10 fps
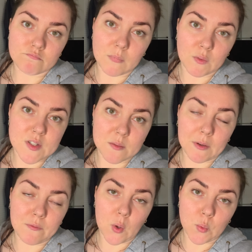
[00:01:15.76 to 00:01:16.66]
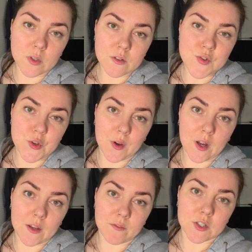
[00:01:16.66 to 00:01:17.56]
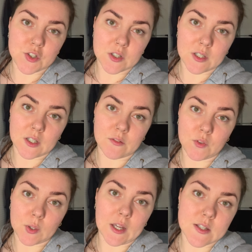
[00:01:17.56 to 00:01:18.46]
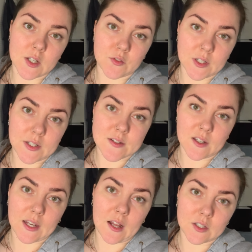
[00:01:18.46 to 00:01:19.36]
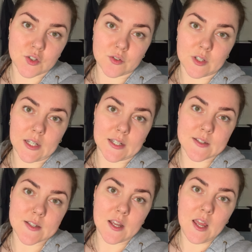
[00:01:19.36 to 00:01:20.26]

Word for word: I was in my phone, so I have literally a few categories like electronics,